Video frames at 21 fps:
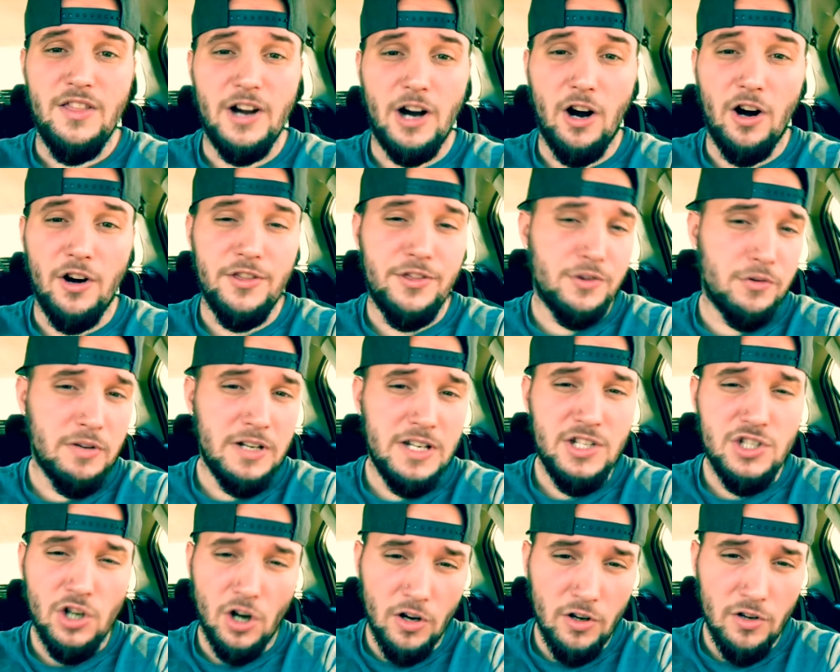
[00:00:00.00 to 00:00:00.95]
There are three
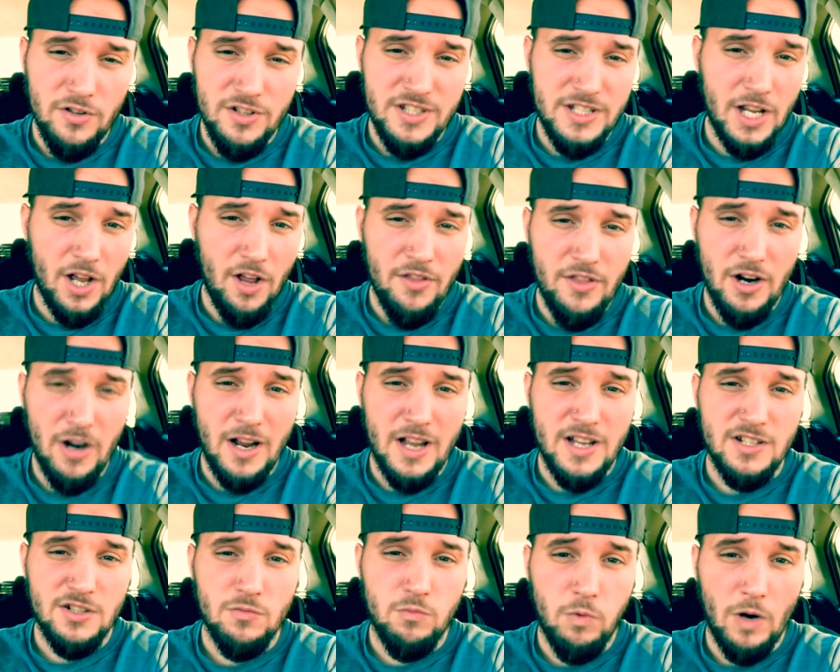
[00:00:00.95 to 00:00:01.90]
journals down there
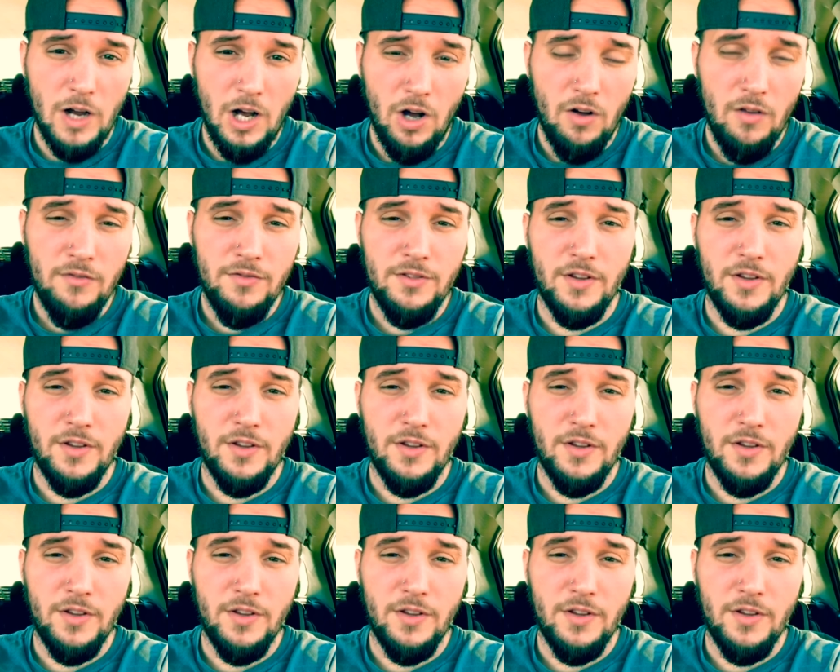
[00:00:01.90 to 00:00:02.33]
as well.